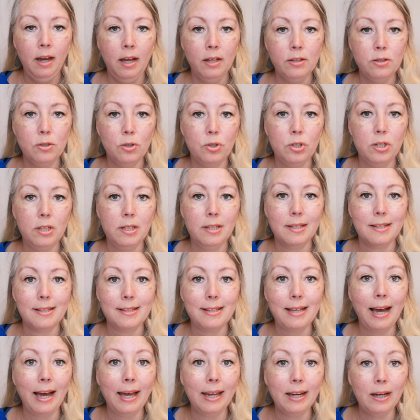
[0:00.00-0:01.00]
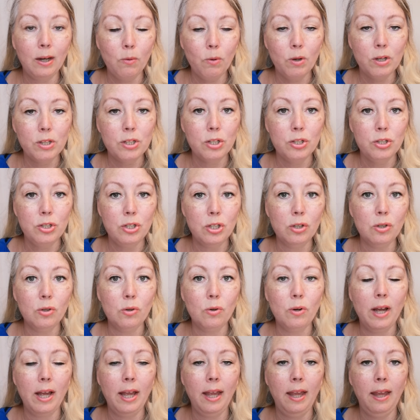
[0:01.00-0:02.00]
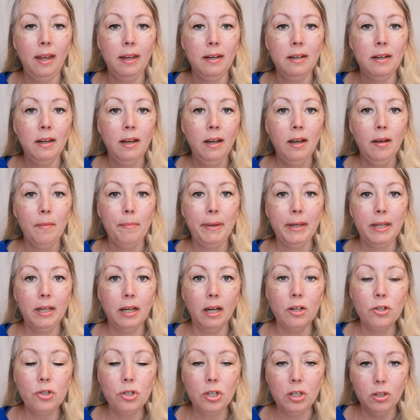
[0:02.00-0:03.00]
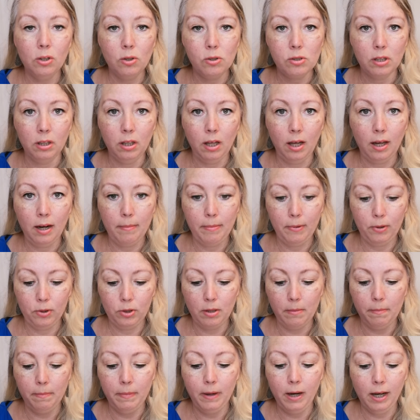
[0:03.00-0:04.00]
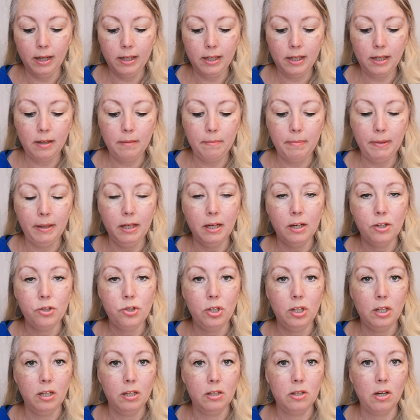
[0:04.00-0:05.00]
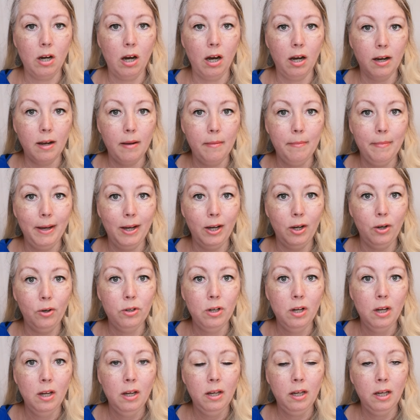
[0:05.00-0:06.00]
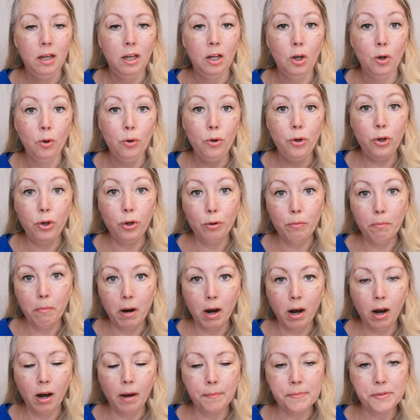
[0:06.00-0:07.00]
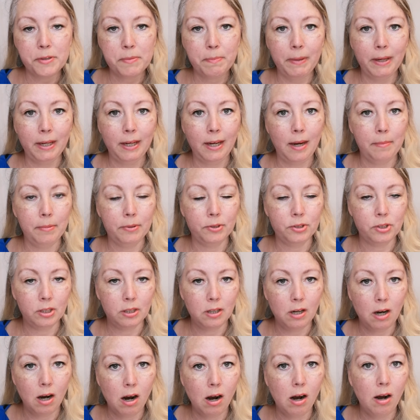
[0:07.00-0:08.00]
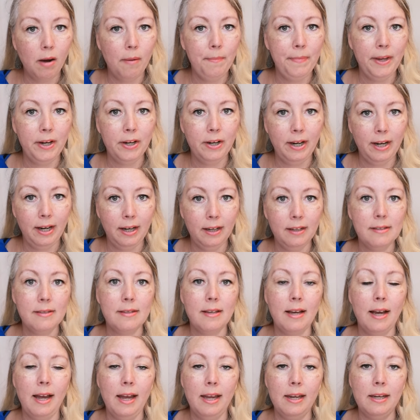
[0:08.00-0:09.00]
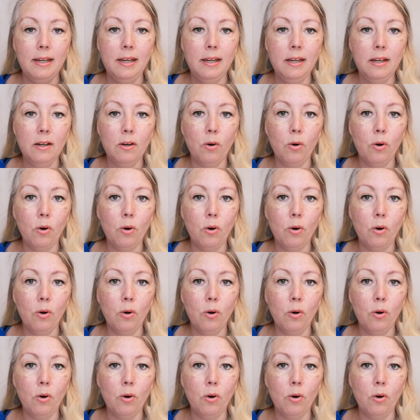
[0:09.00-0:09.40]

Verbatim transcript: And so she's deciding what to do. And because she knows a lot about the body, because she could talk about, you know, new moms being able to calm their anxiety,